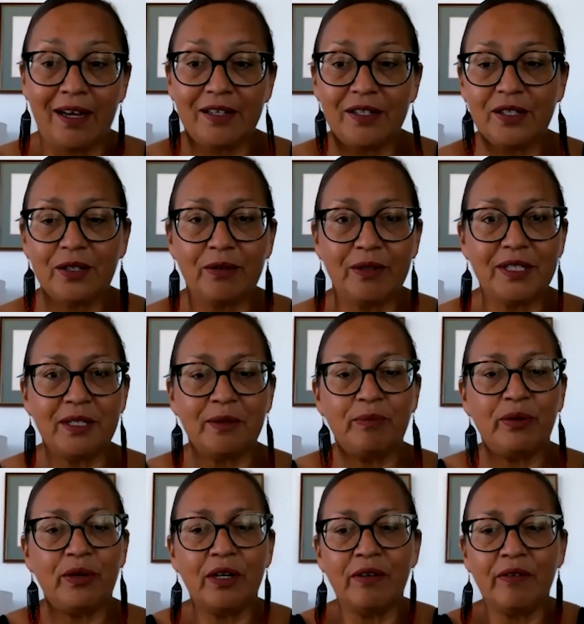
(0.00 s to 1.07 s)
so it's
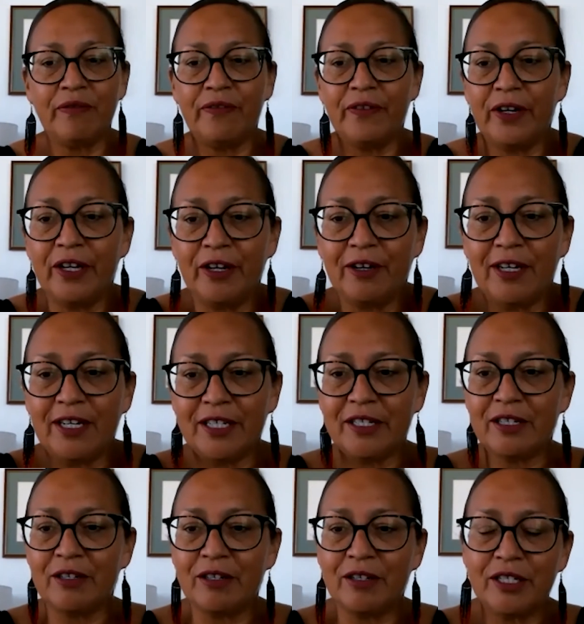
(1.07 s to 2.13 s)
important for your
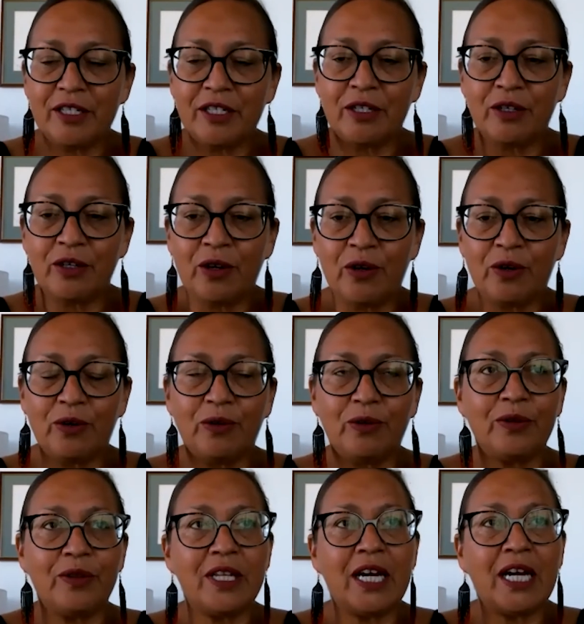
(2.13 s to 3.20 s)
listeners to know
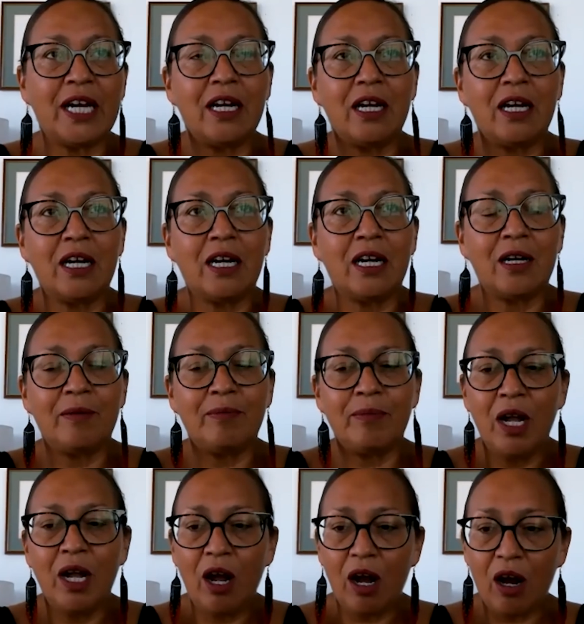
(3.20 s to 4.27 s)
that
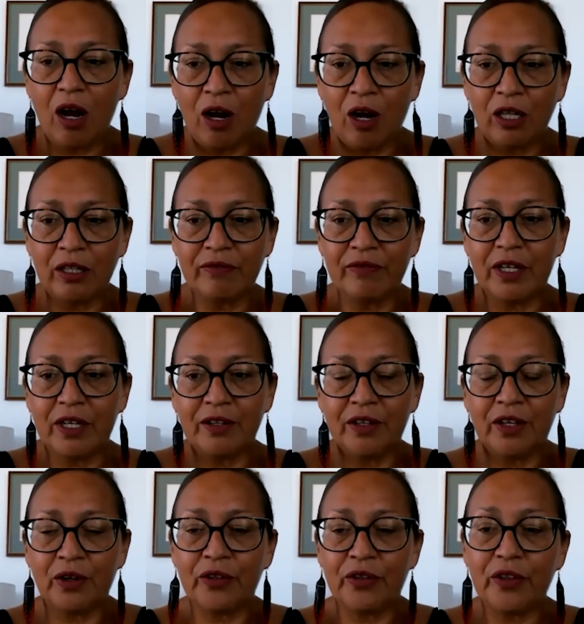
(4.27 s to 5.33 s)
all of the,
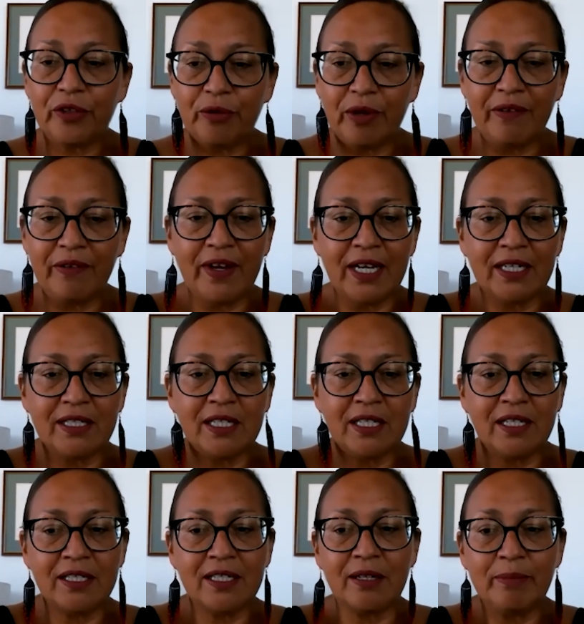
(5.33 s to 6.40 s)
the 3
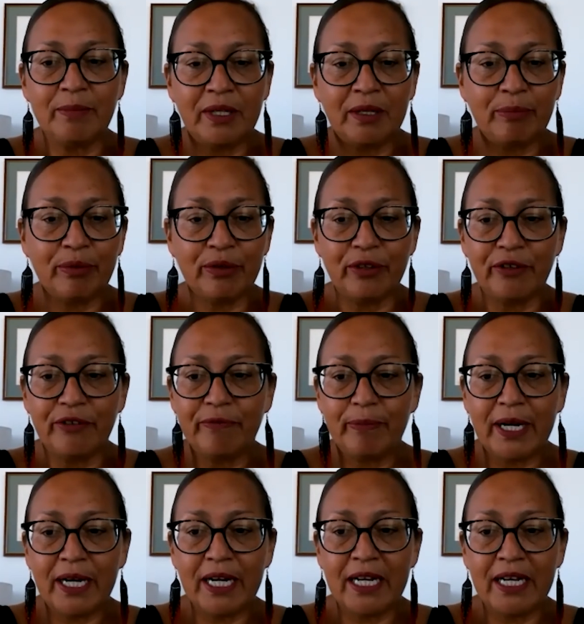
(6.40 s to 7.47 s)
vaccines that have been approved
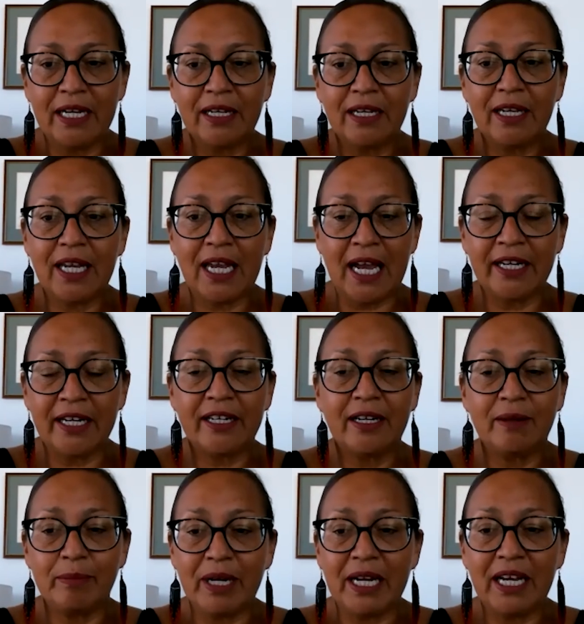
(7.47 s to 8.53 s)
by Canada,
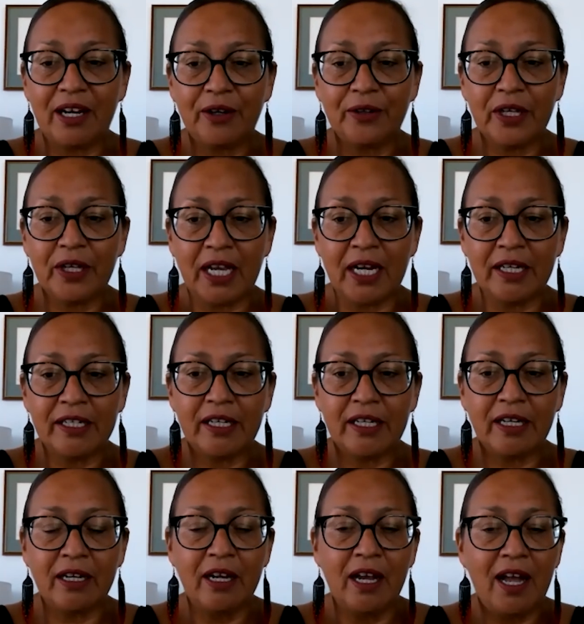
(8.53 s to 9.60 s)
by Health
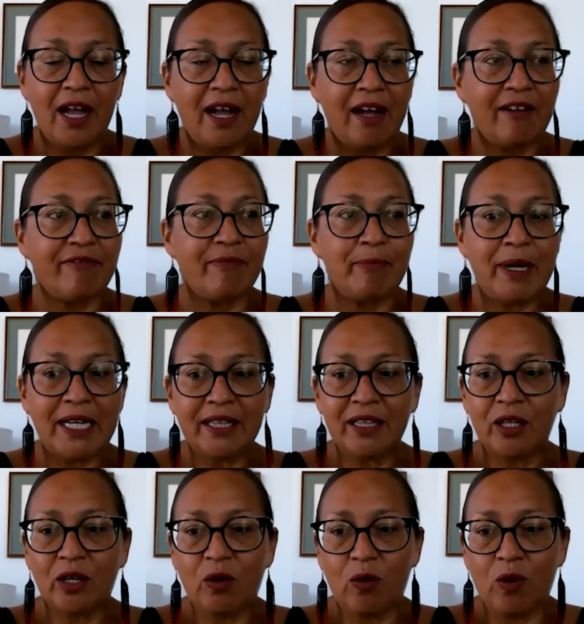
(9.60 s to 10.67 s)
Canada, have met
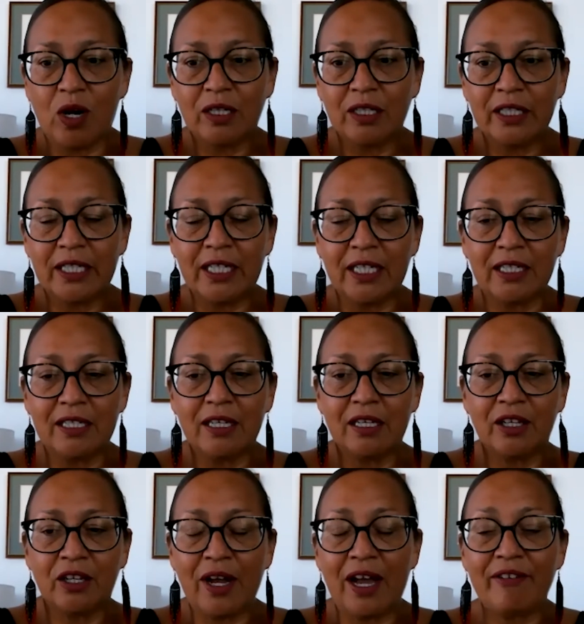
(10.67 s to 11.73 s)
the quality,
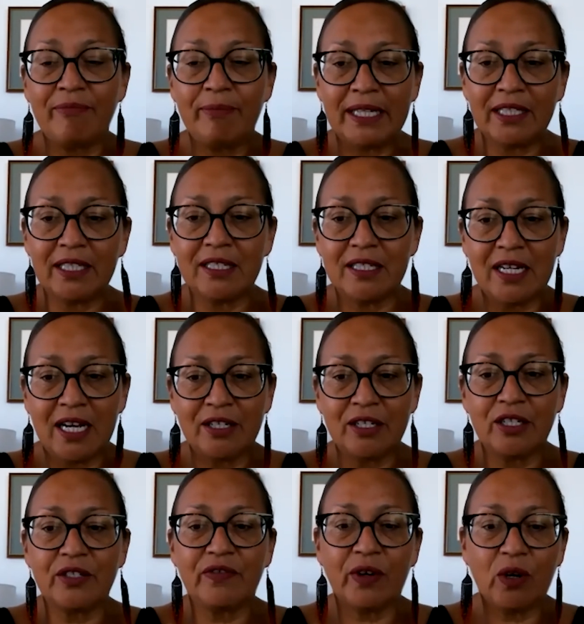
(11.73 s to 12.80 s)
have met the
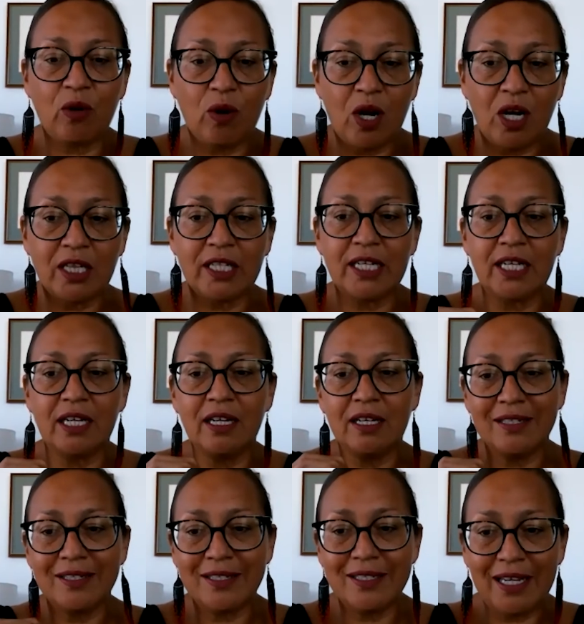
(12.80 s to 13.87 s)
standards for quality,
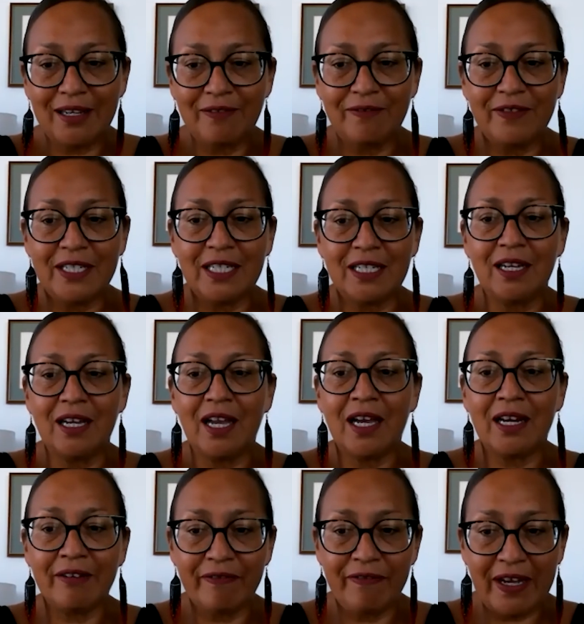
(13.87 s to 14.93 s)
safety,
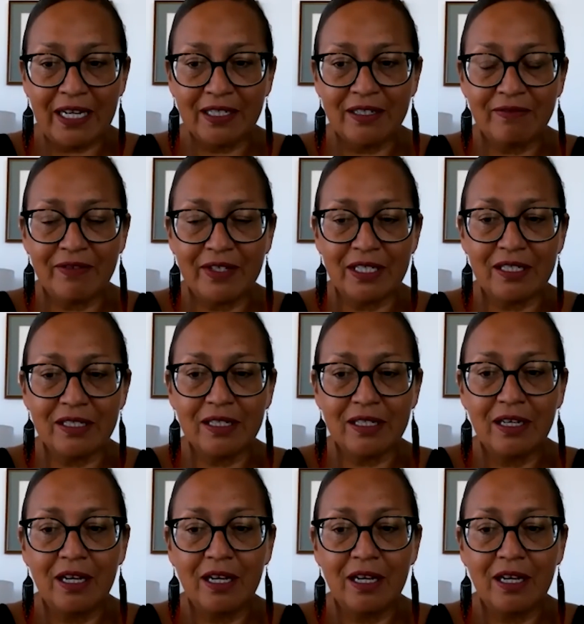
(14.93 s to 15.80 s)
and effectiveness.